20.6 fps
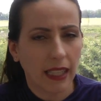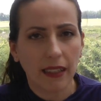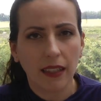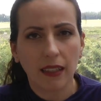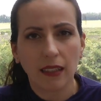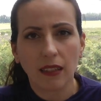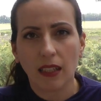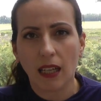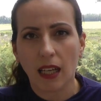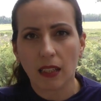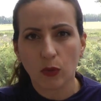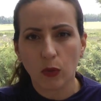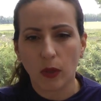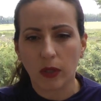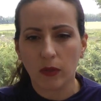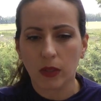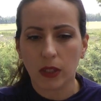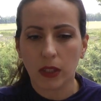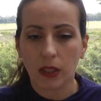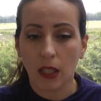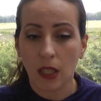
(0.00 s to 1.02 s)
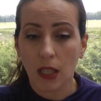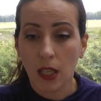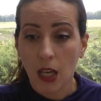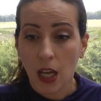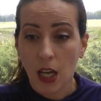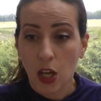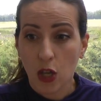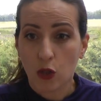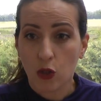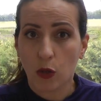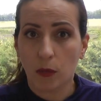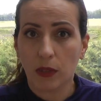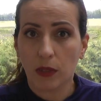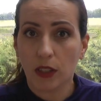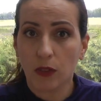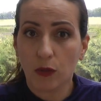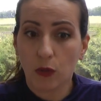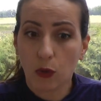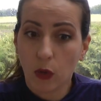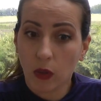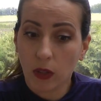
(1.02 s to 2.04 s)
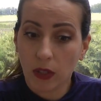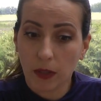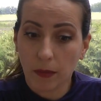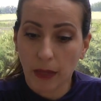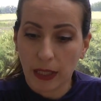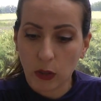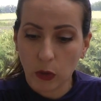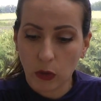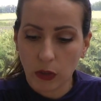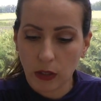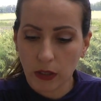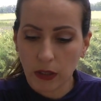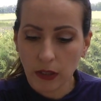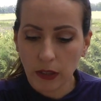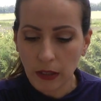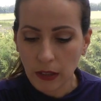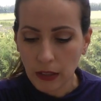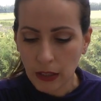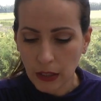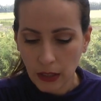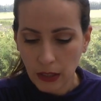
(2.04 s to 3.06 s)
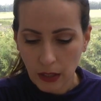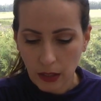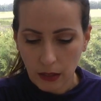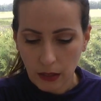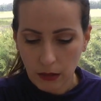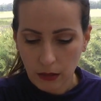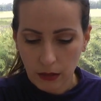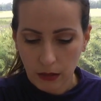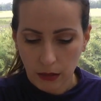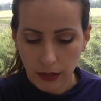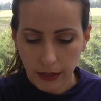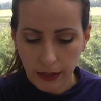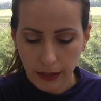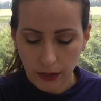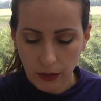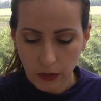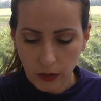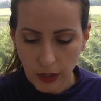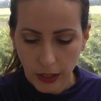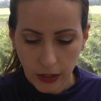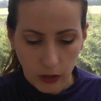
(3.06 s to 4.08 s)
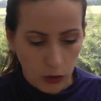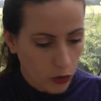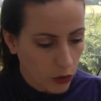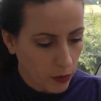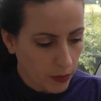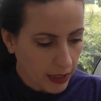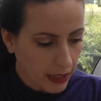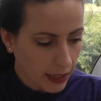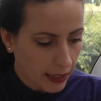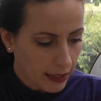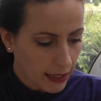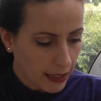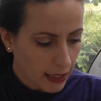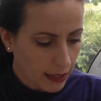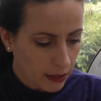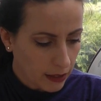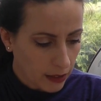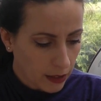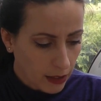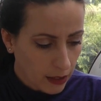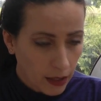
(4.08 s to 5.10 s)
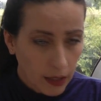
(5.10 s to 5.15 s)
I think the last one was something for my daughter, a little dress or something like that.